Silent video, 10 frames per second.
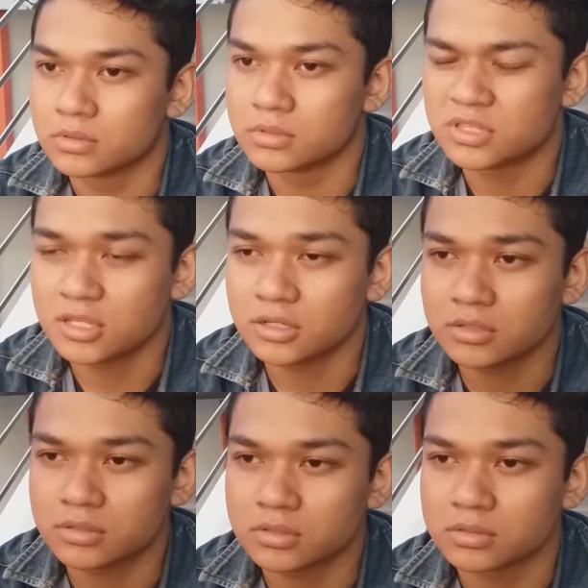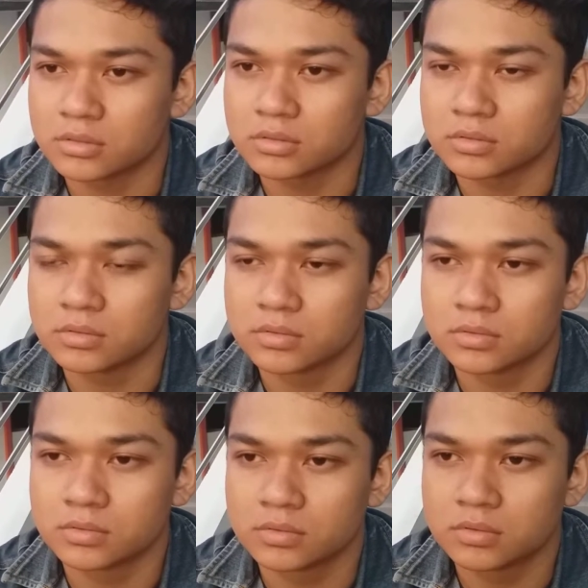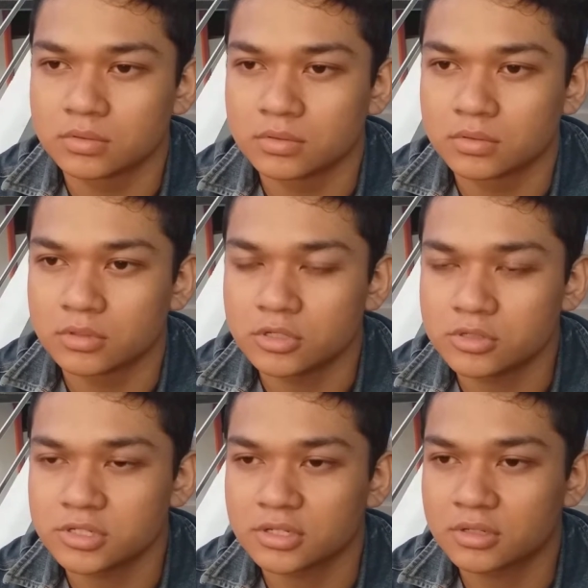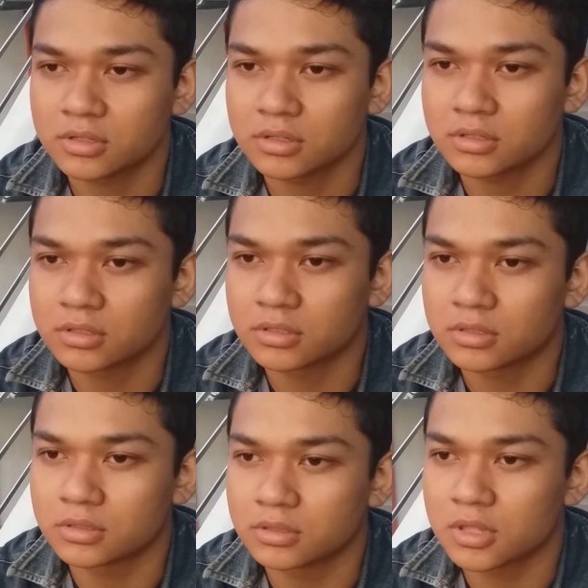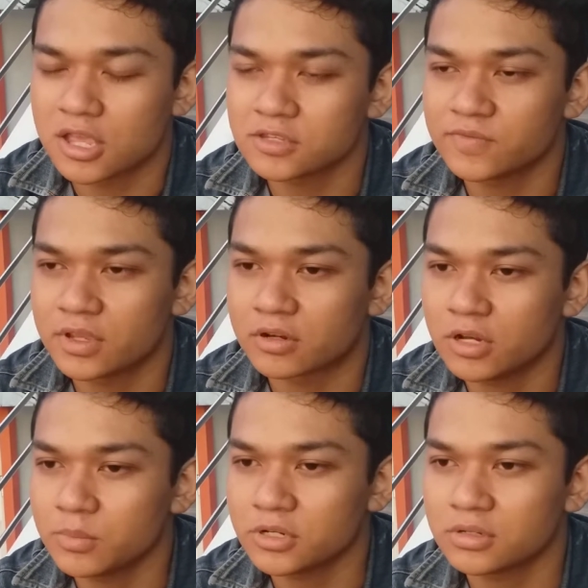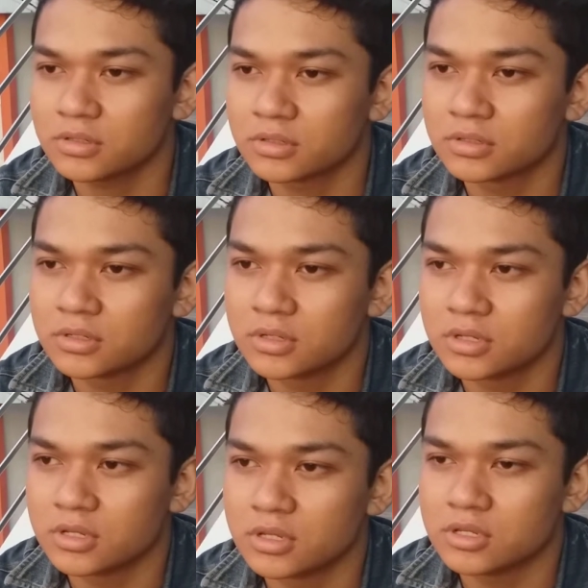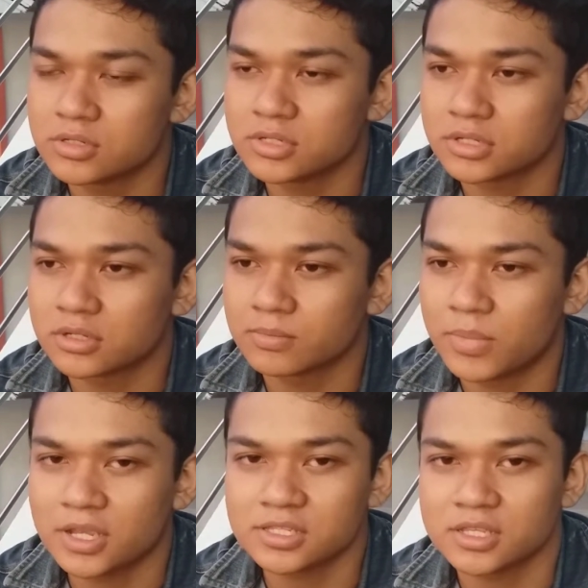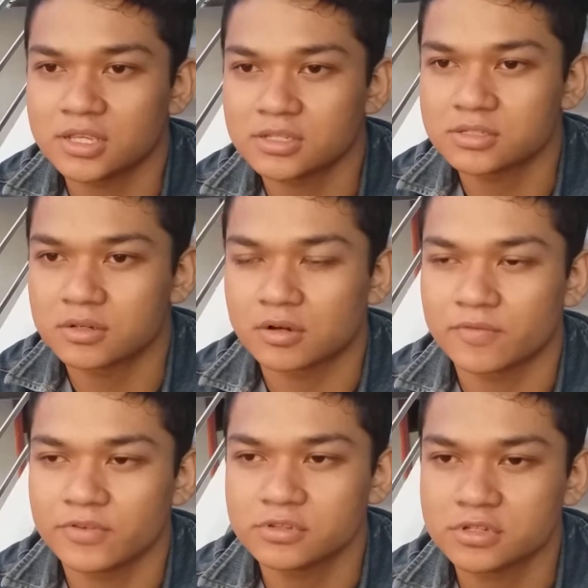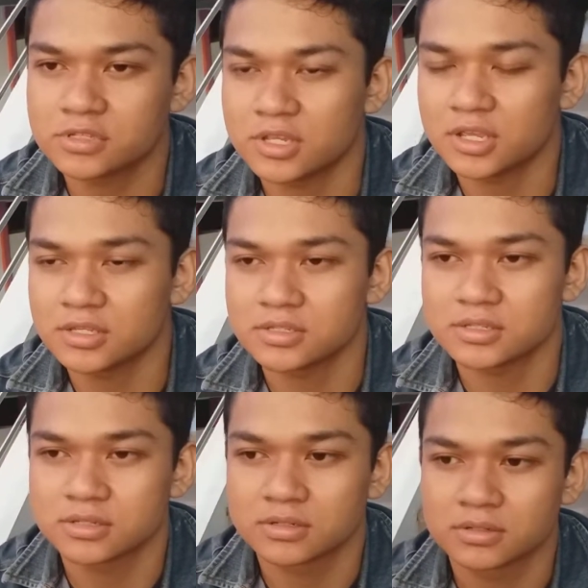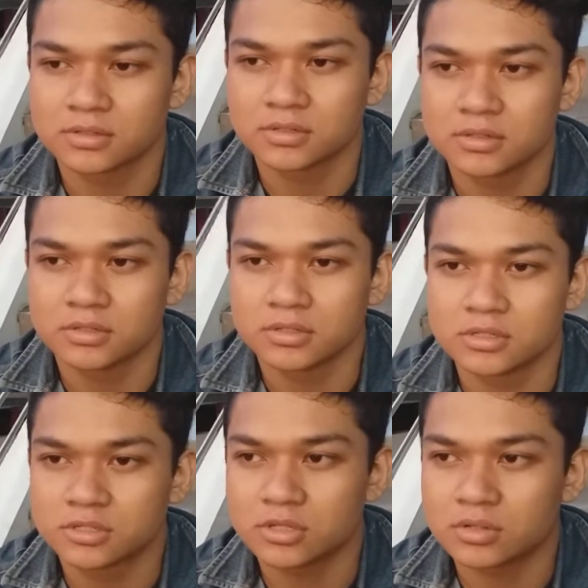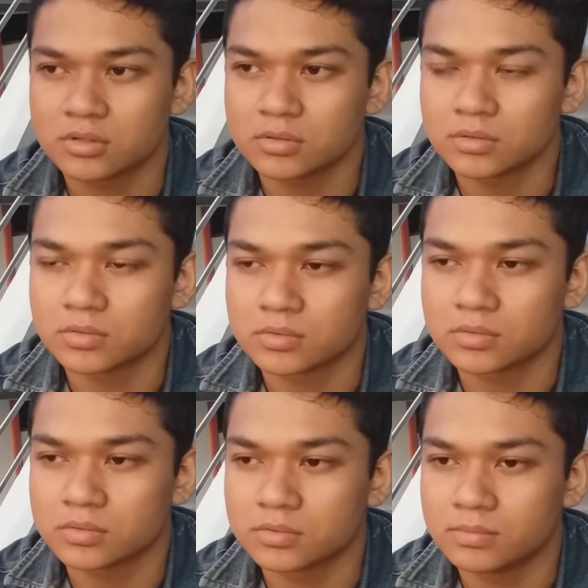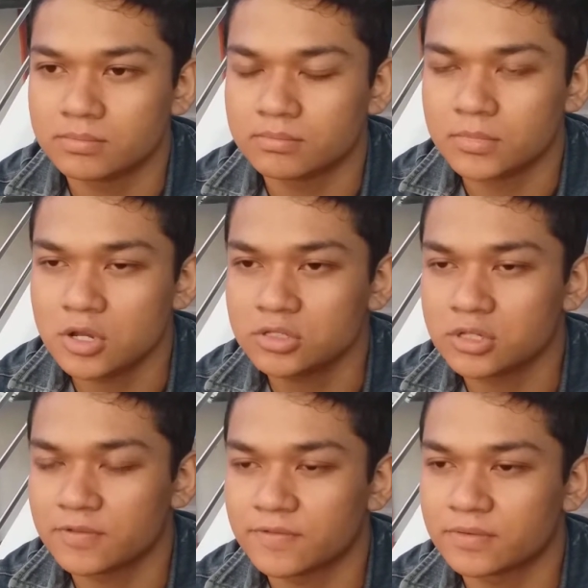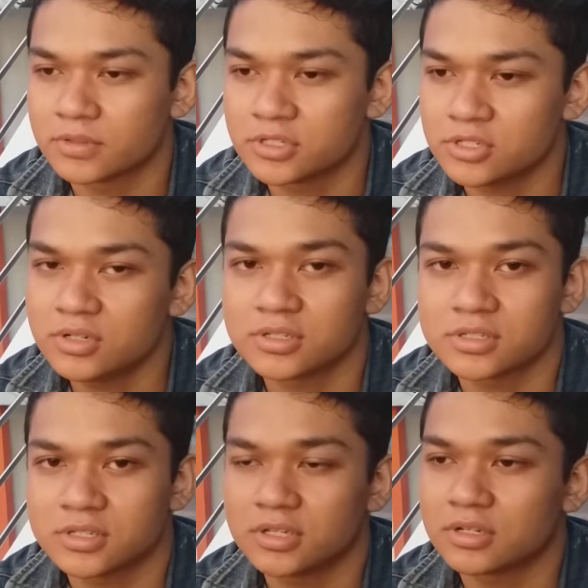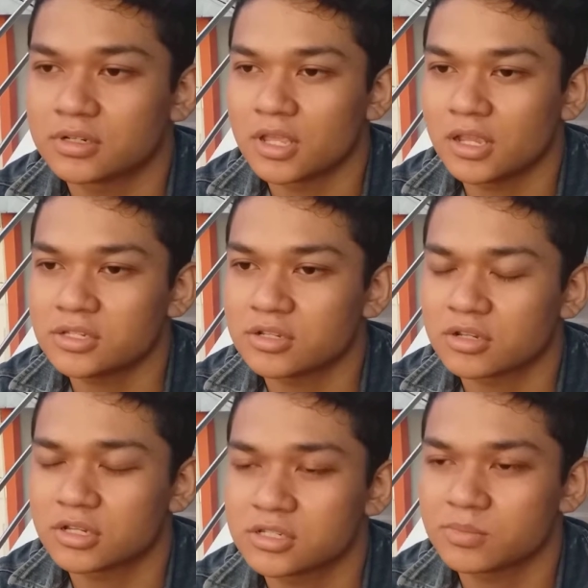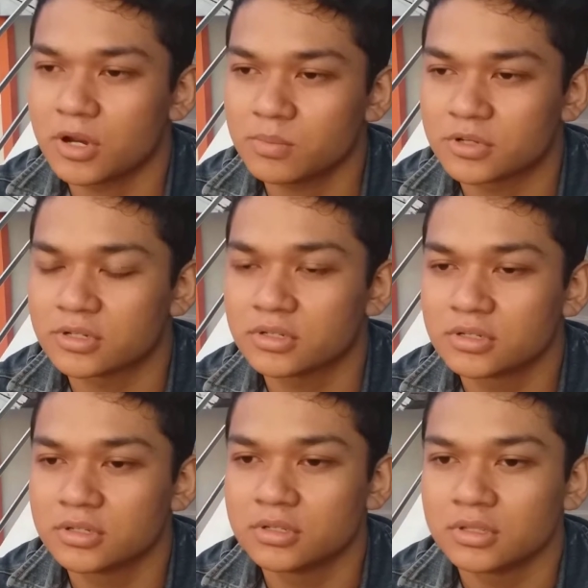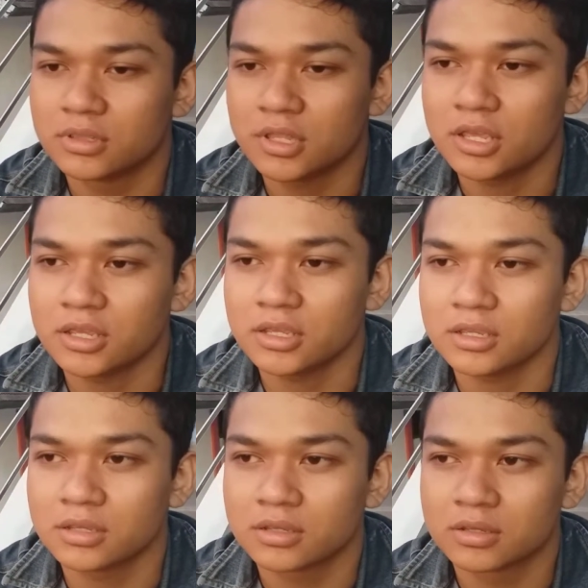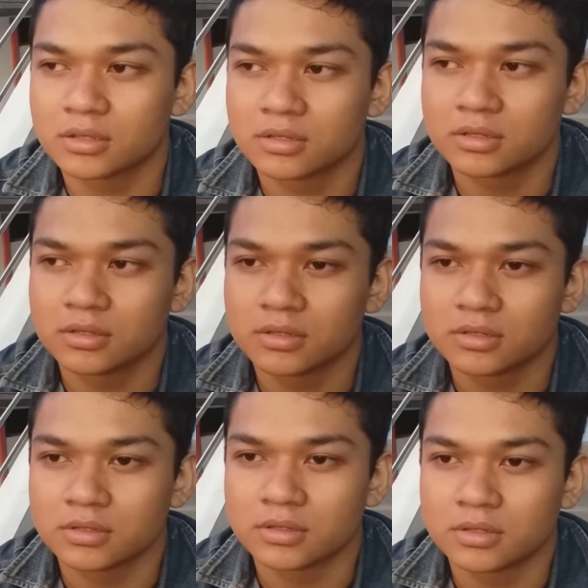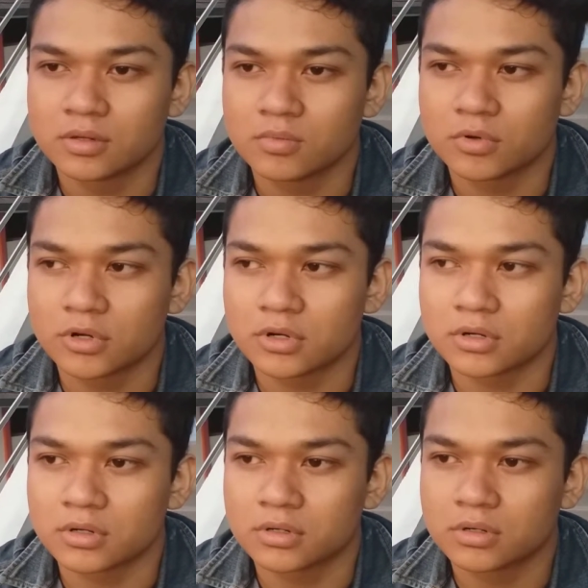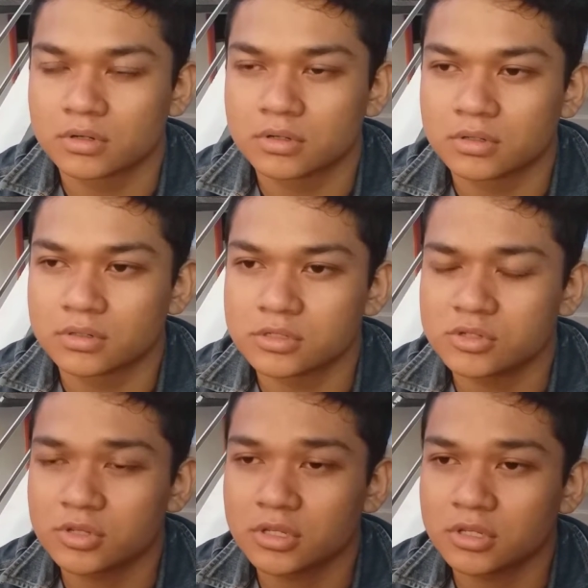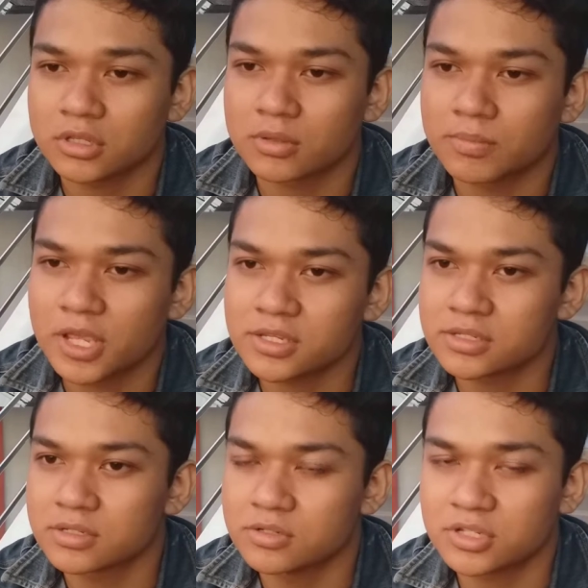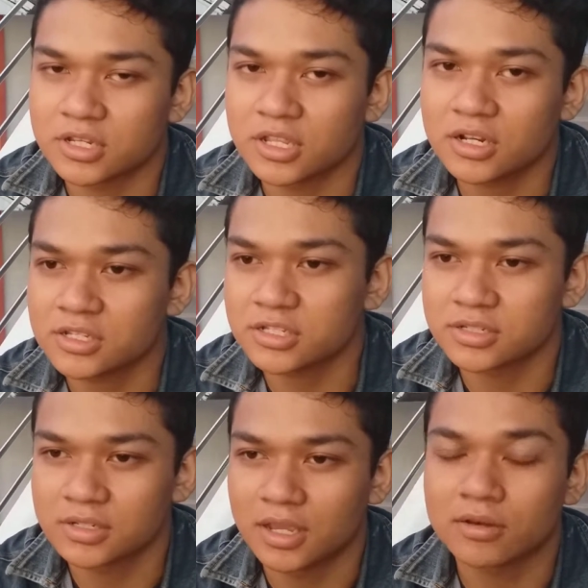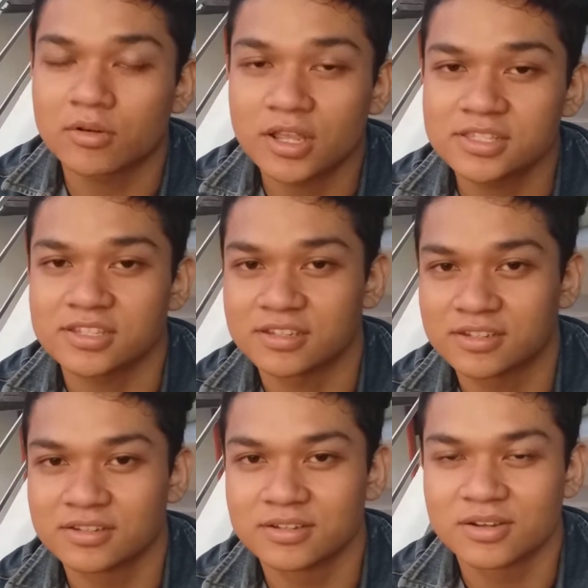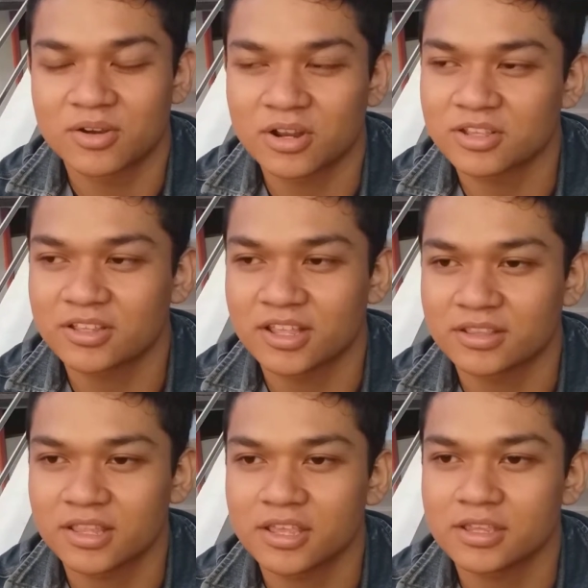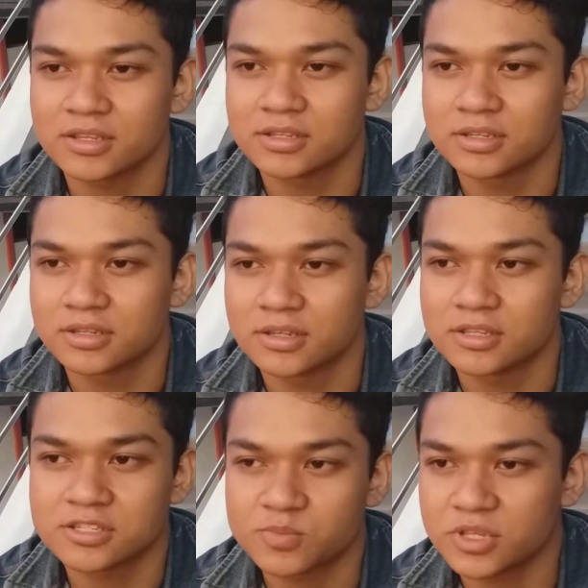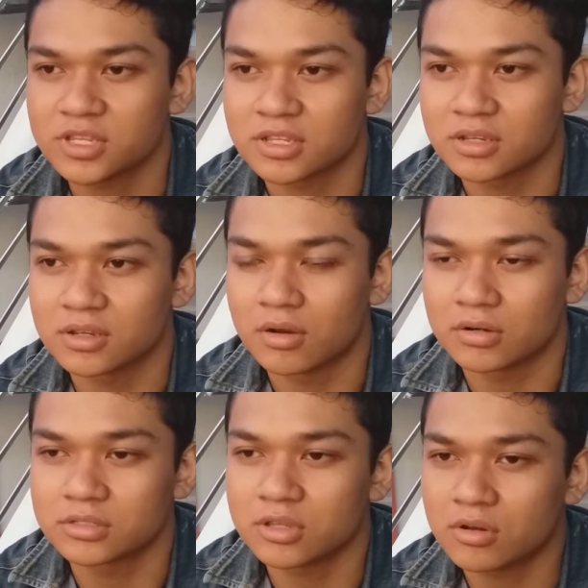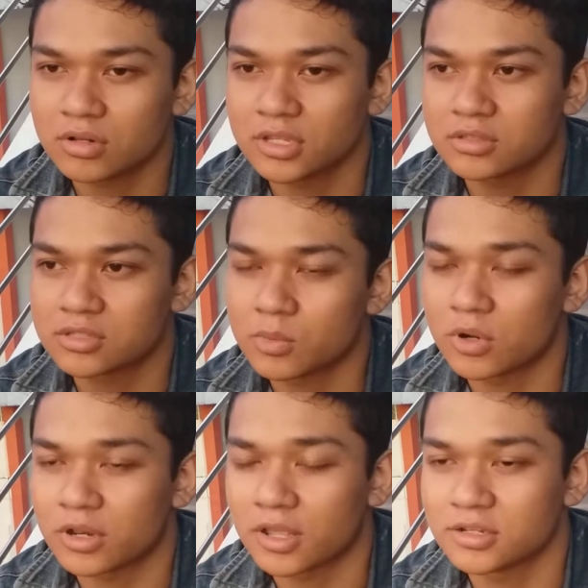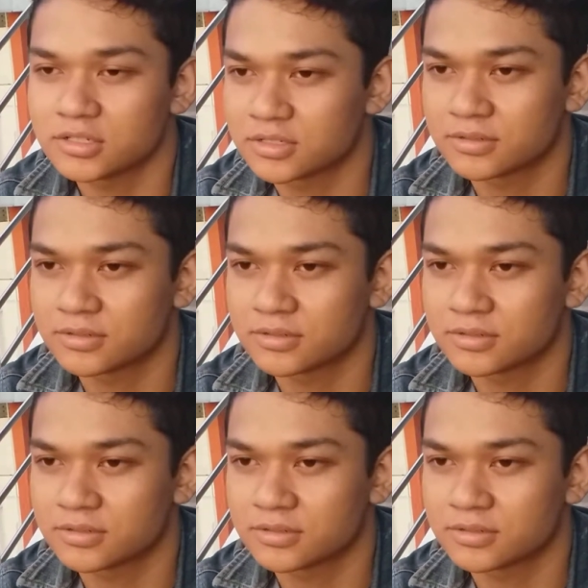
think, to using SV agreement, using past tense or future tense. So most of the students in English education department, they were doing the best using in English in writing rather than they in speaking or talking to someone else.